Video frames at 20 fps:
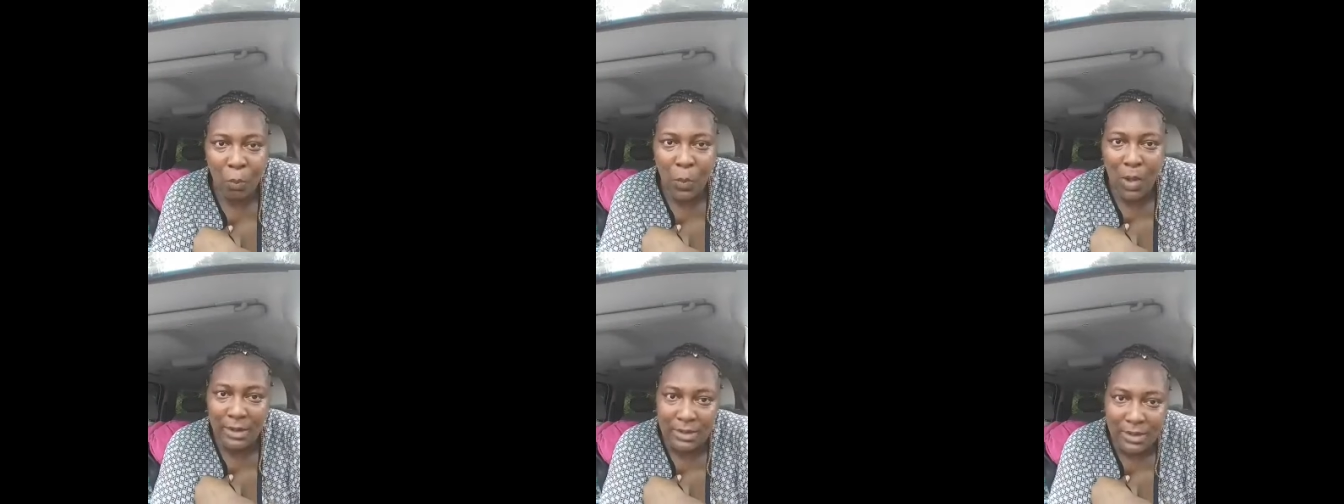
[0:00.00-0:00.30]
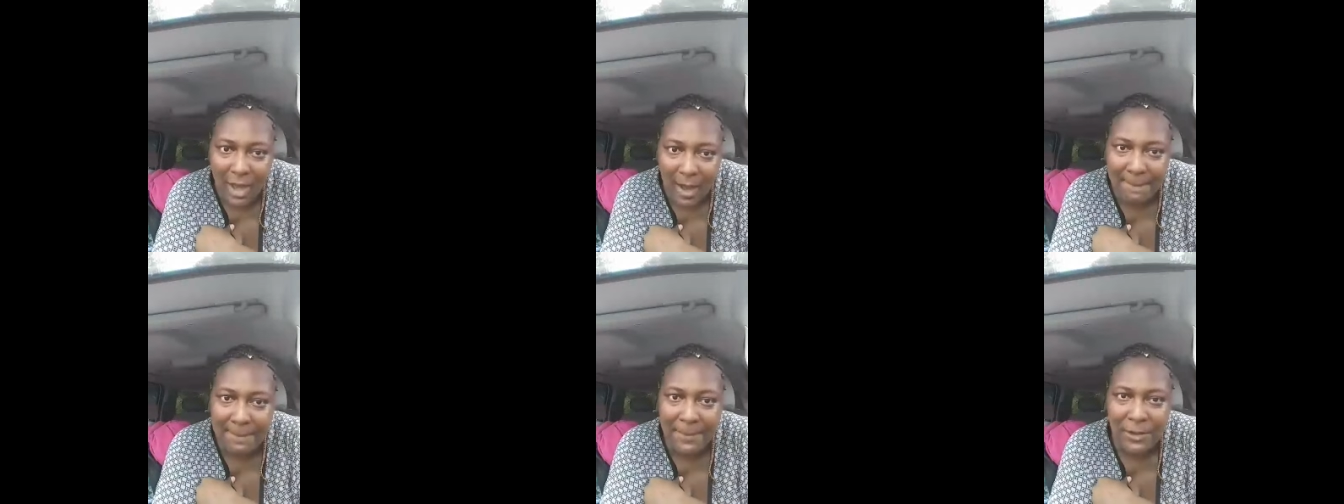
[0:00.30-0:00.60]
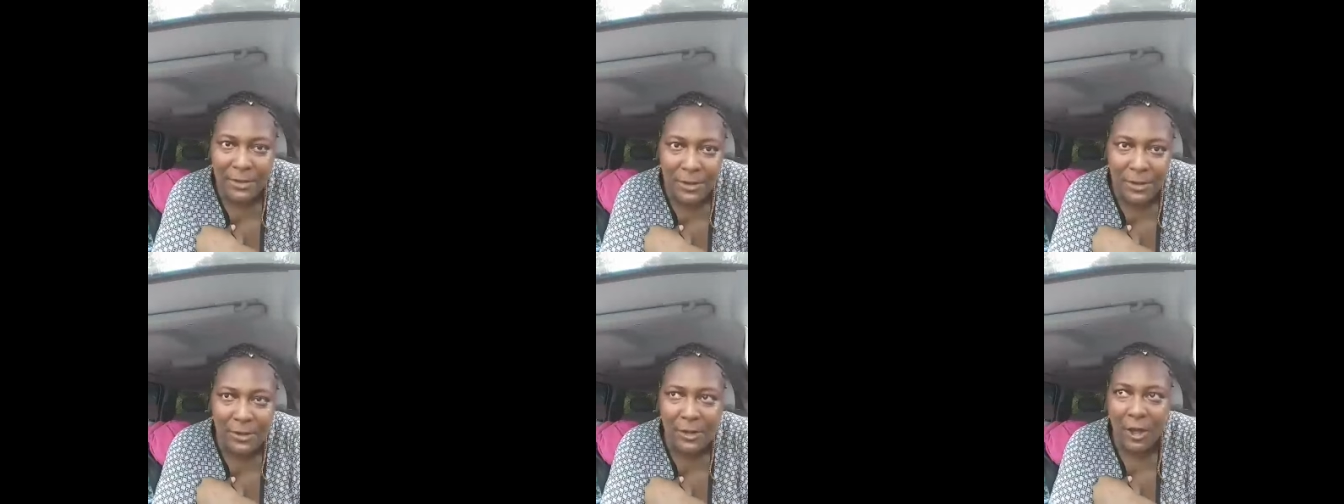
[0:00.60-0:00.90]
what type
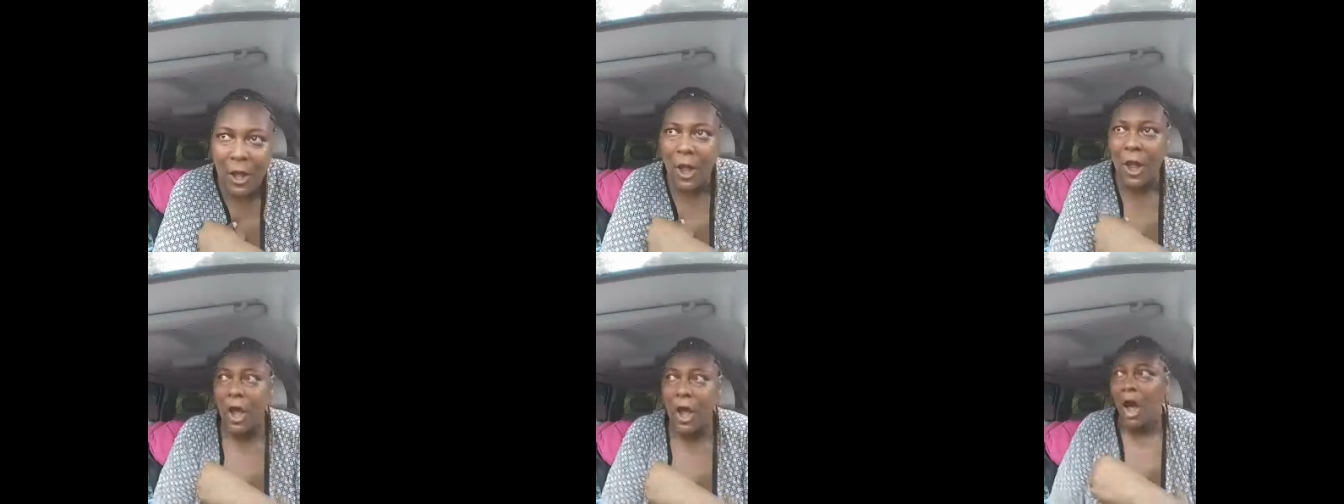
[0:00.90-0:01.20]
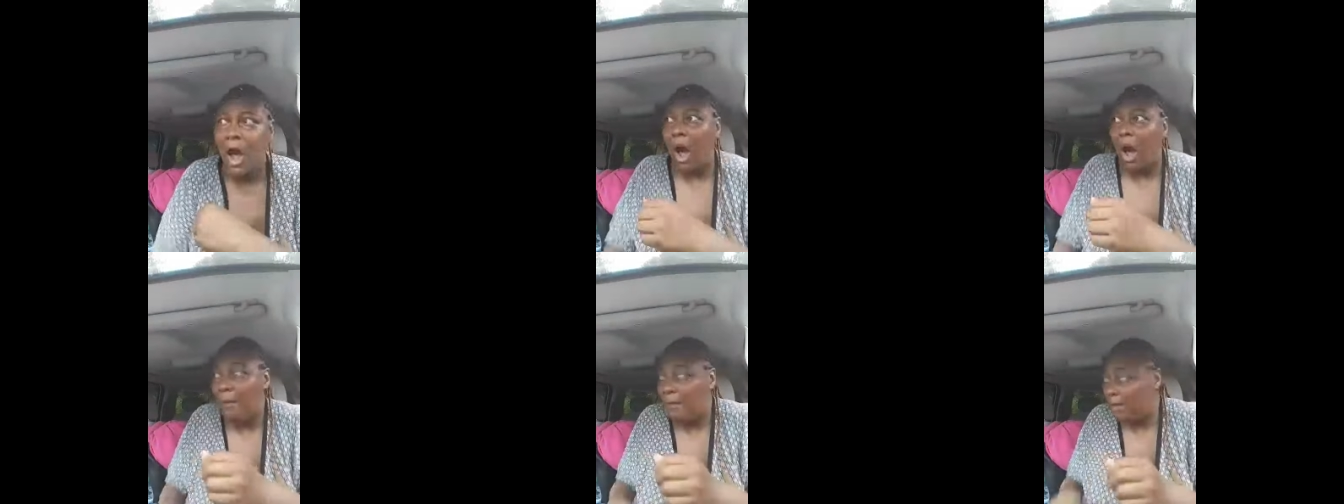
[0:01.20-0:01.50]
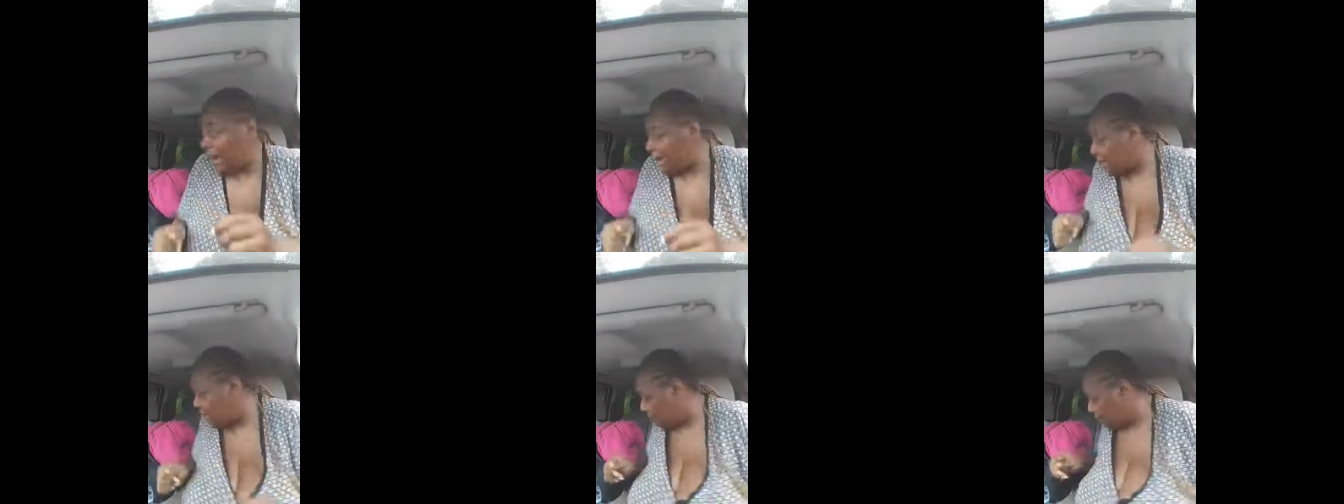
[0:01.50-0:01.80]
of shit?
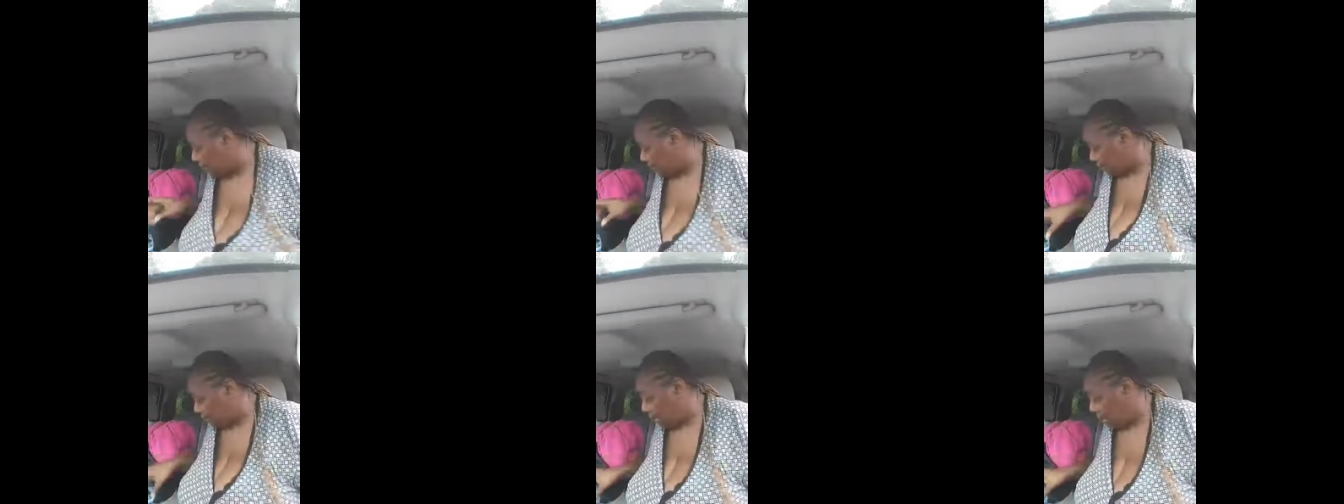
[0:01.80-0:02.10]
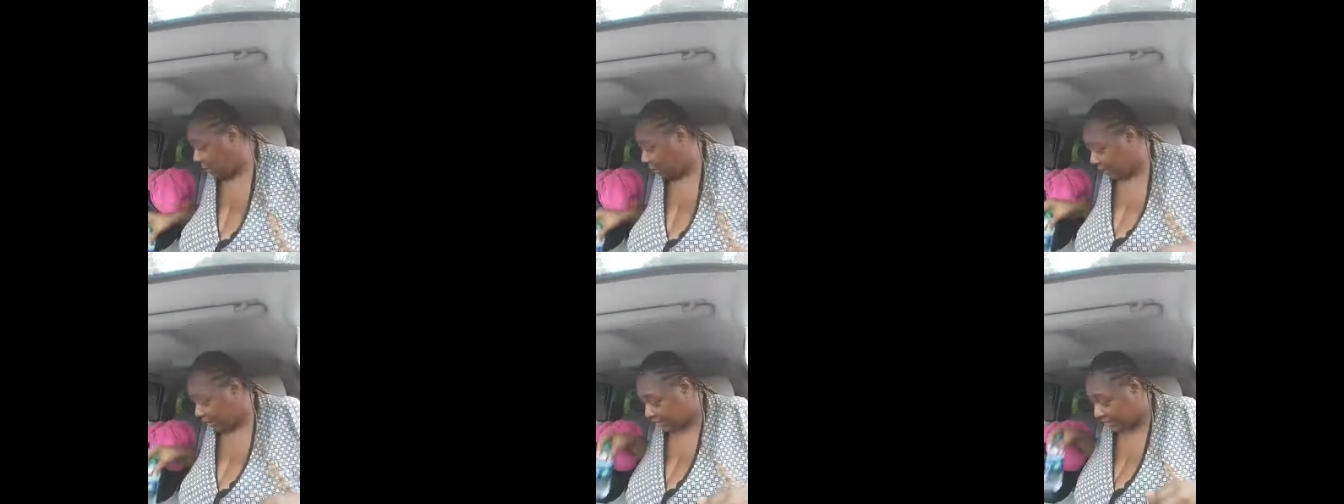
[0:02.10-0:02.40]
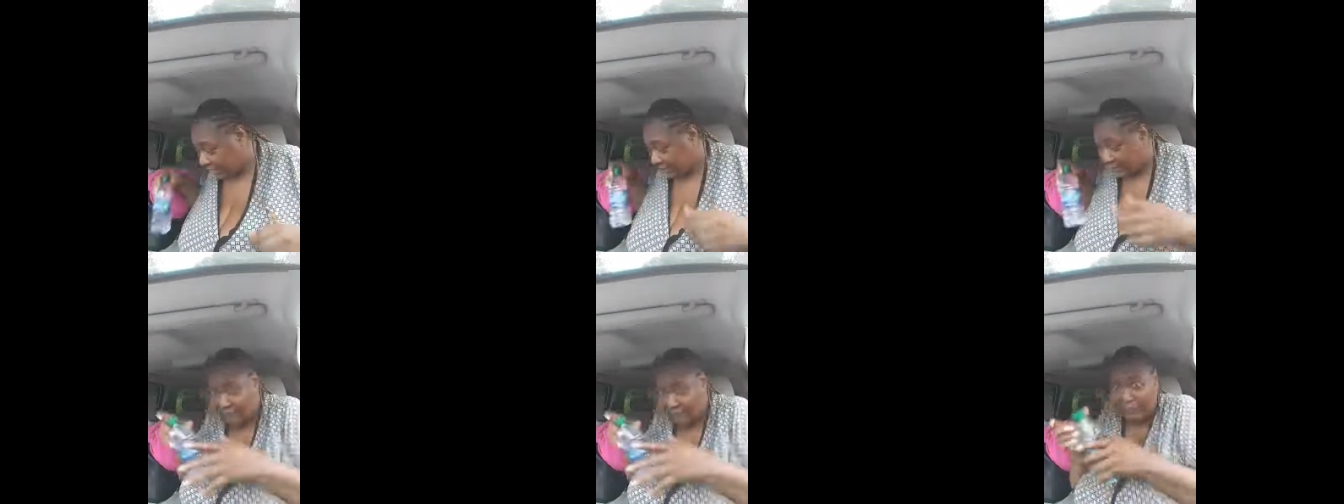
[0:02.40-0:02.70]
I'm going to report
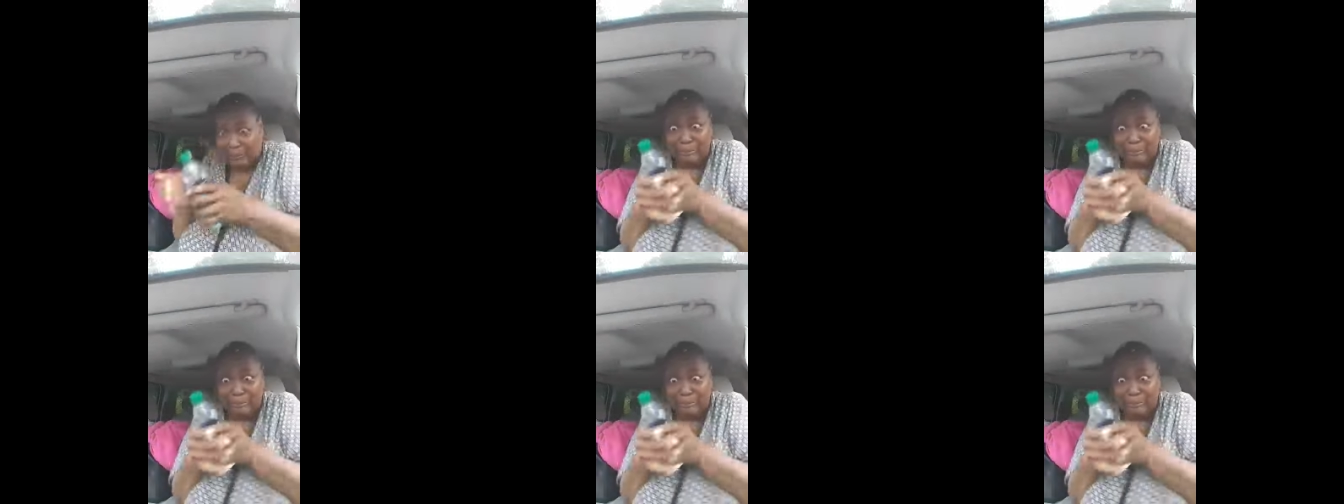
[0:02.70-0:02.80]
it.